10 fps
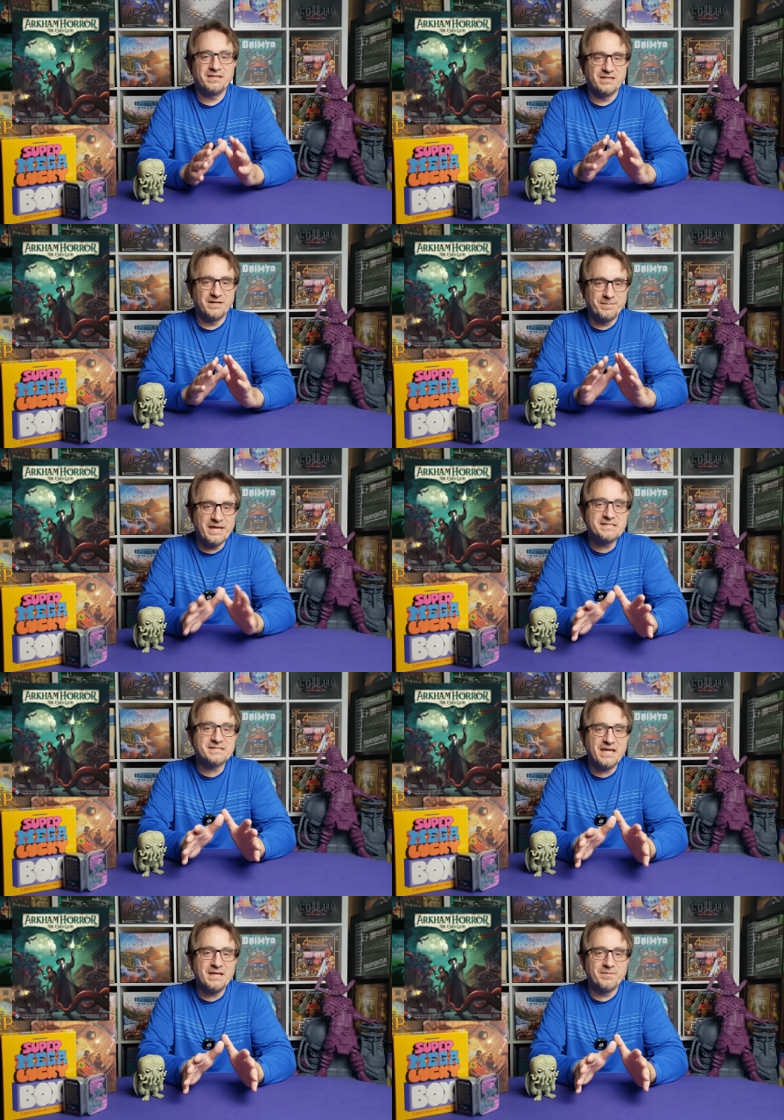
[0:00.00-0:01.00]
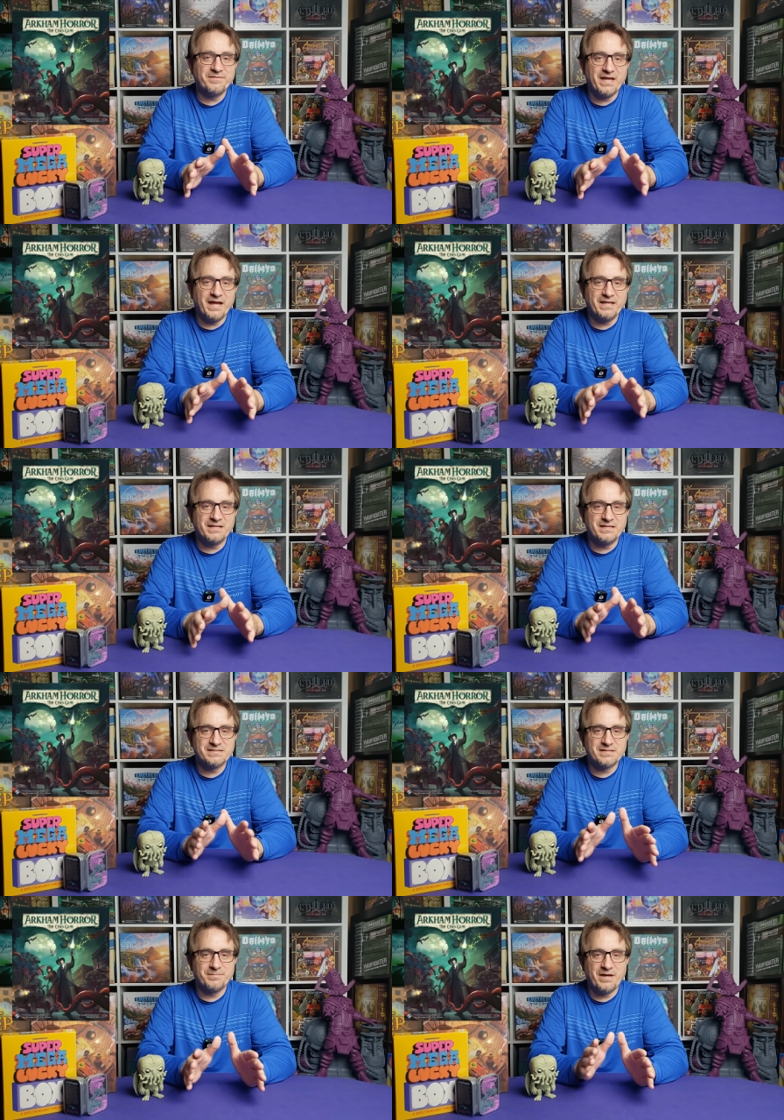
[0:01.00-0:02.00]
the base game of that
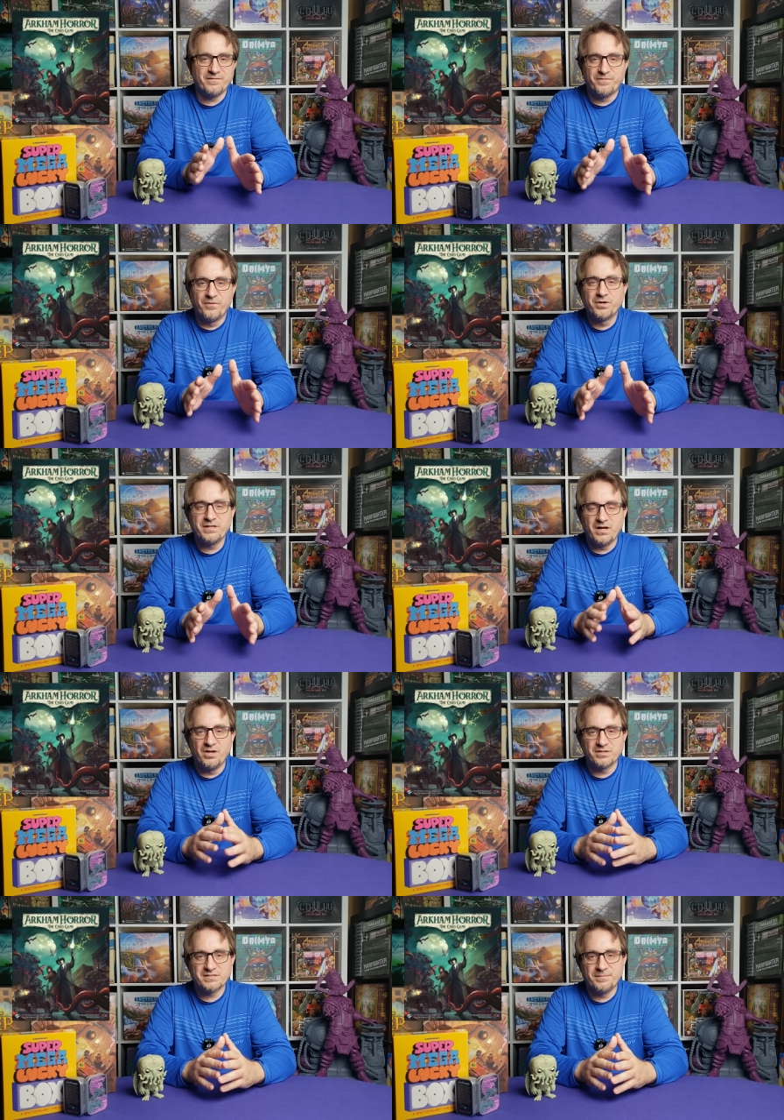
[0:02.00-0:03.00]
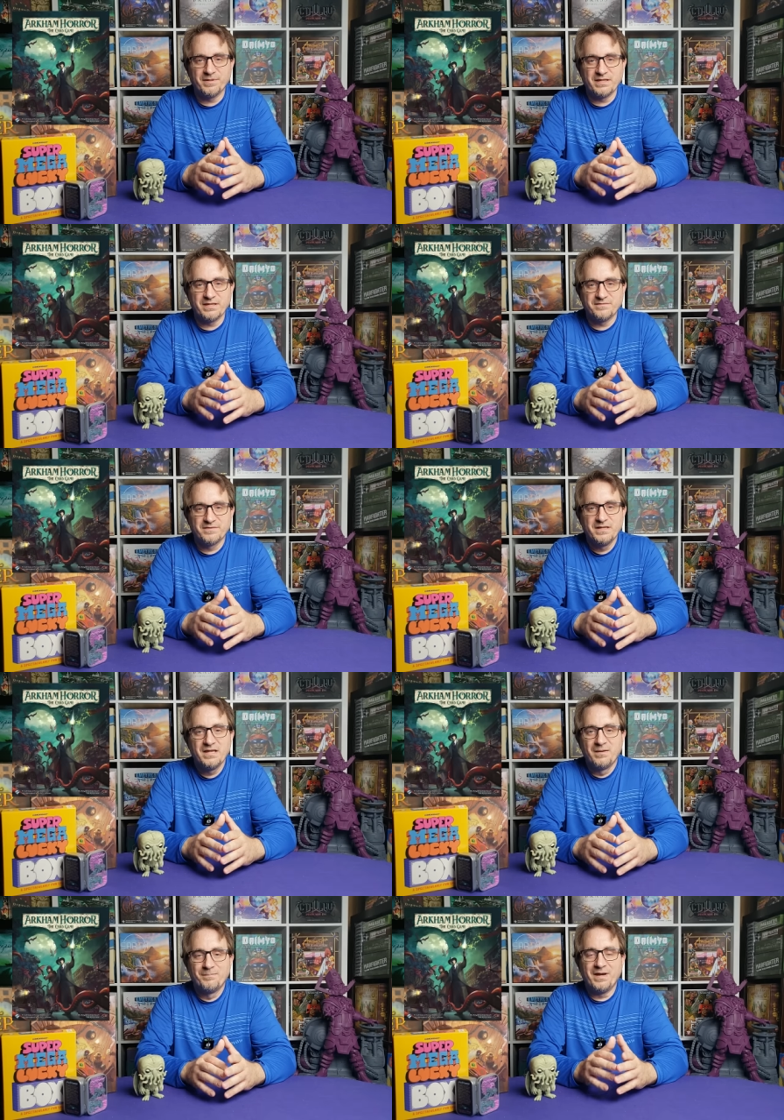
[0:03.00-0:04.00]
is about $40, I believe.
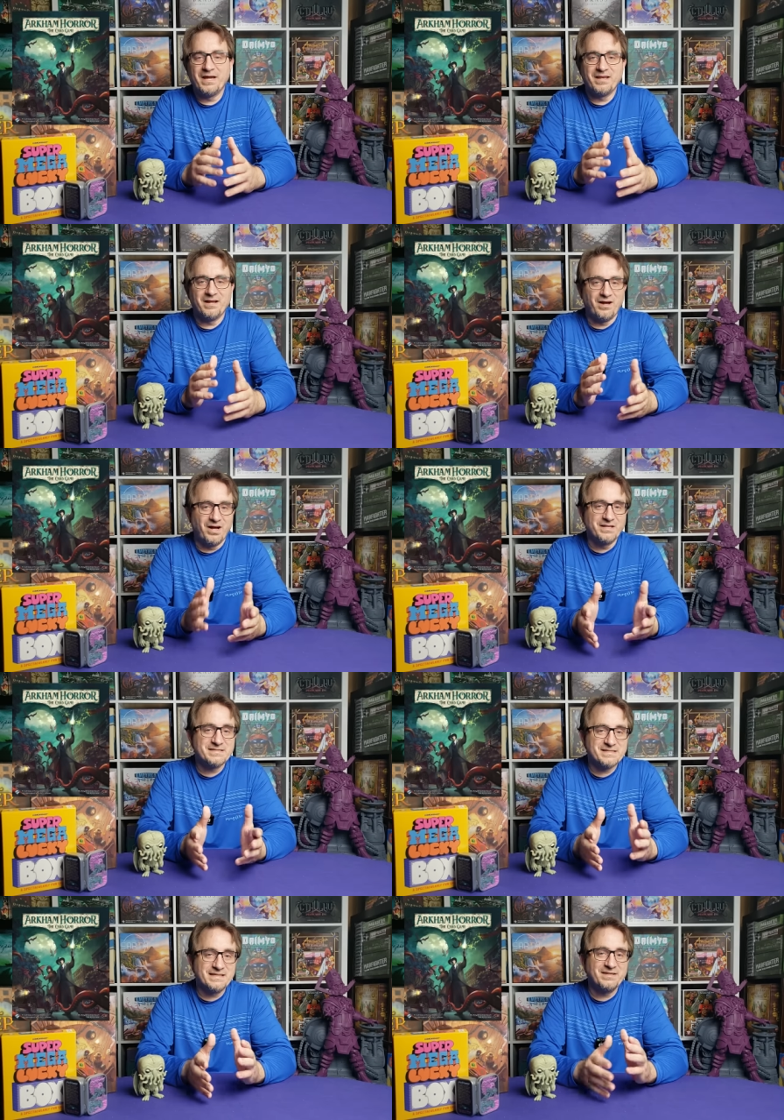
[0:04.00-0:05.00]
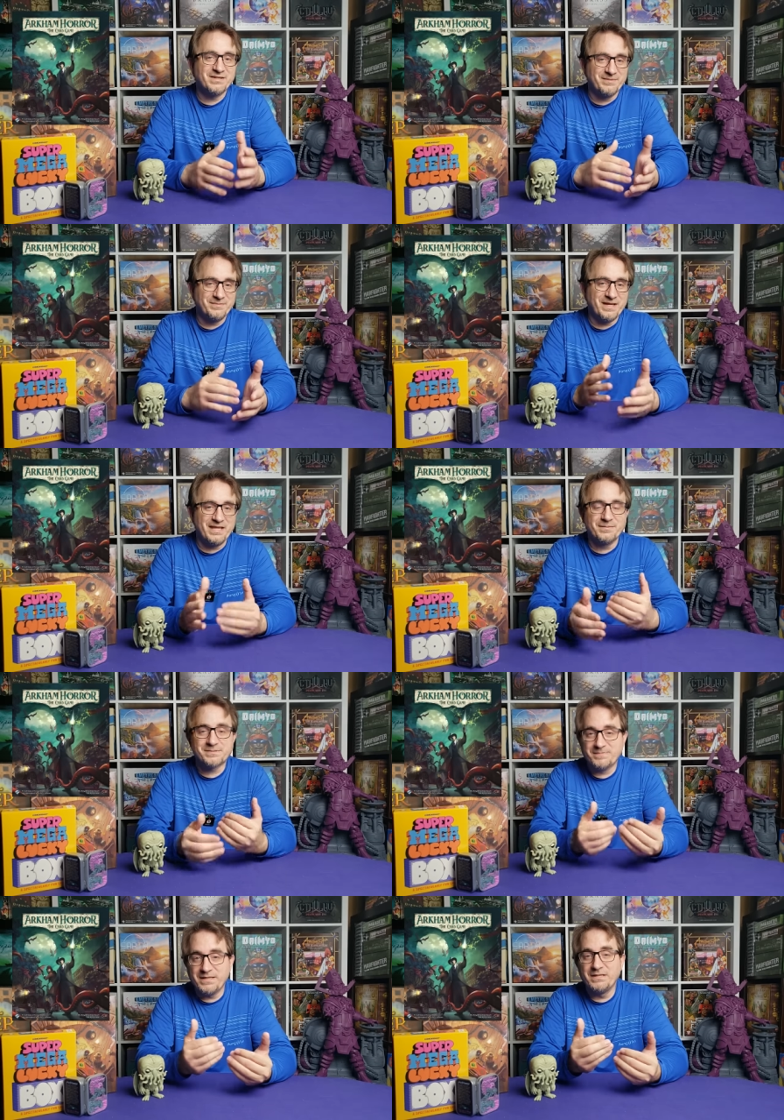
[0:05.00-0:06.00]
But honestly, you're going to end up
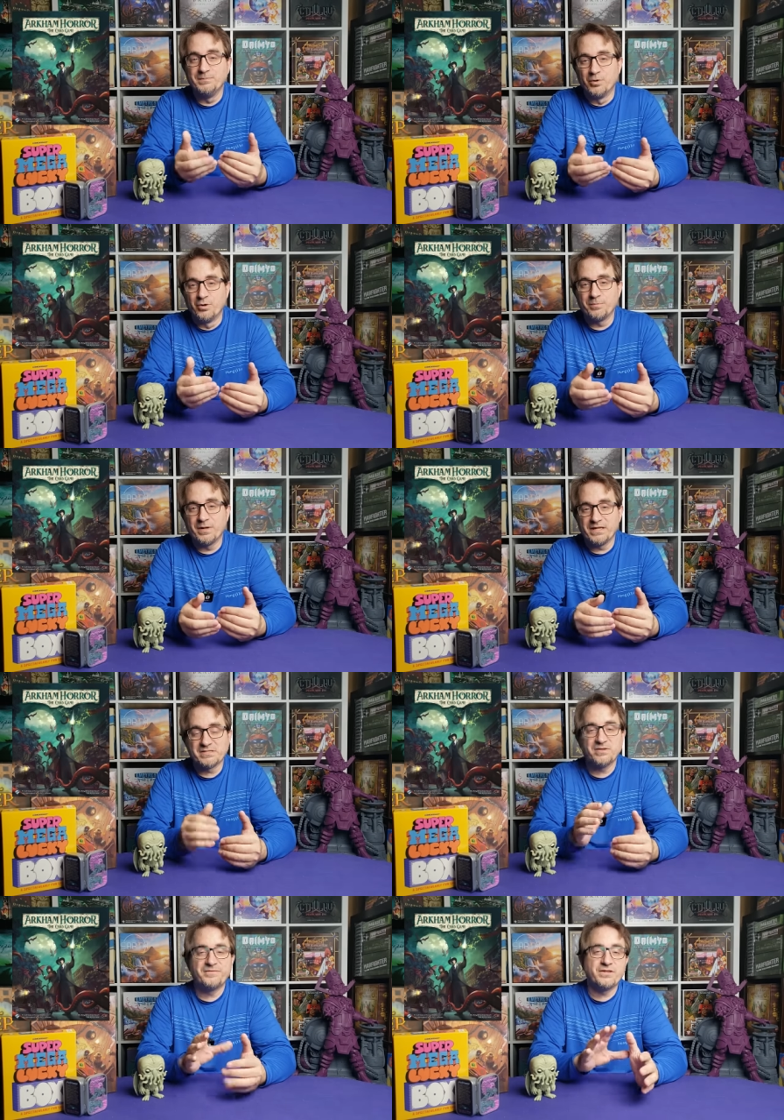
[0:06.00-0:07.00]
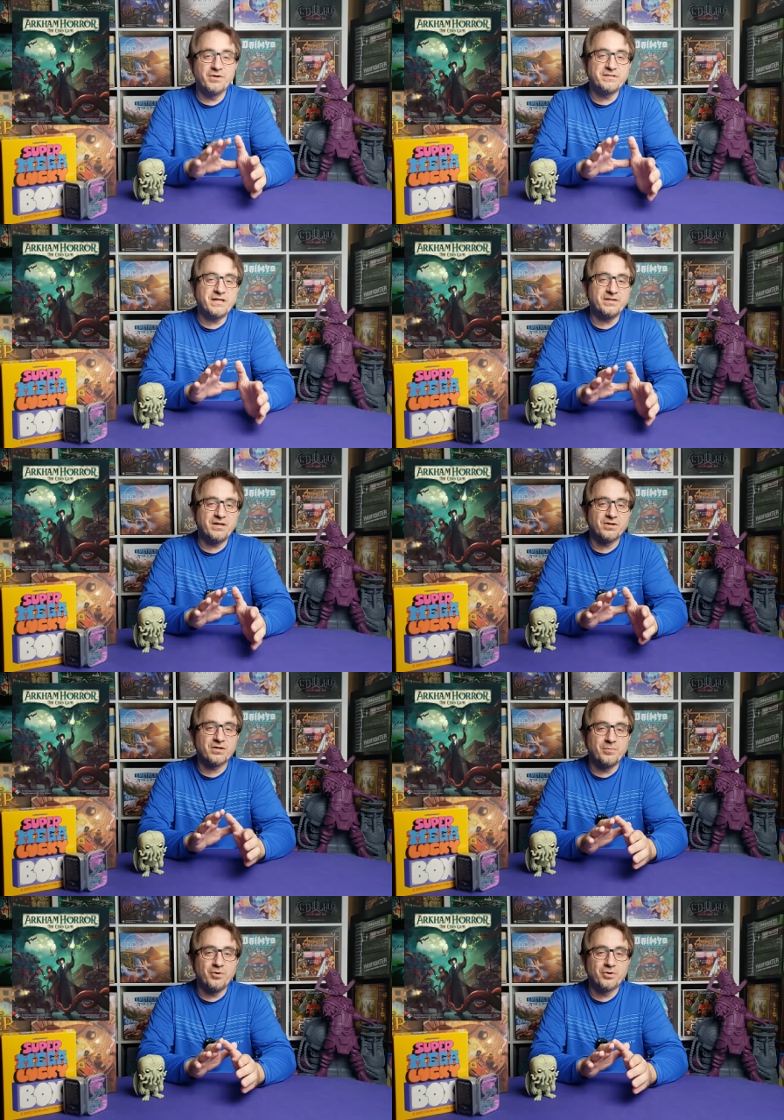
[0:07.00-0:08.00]
spending more money. So if you go down the
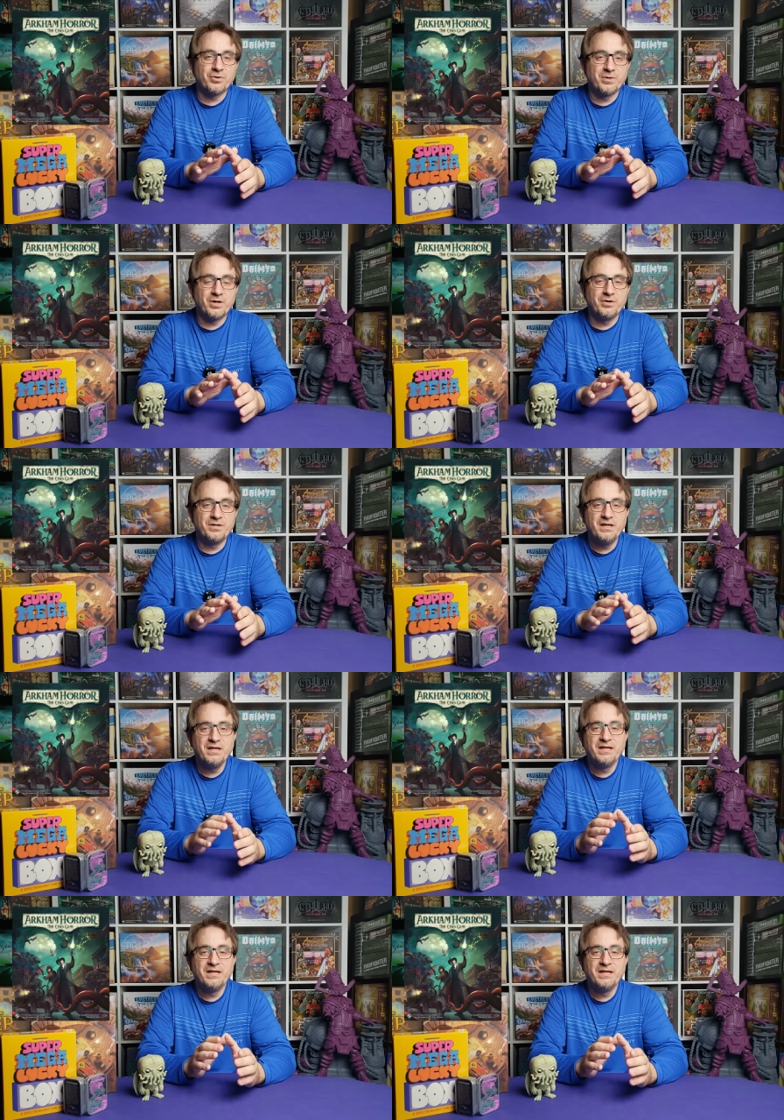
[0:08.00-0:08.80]
Arkham Horror road,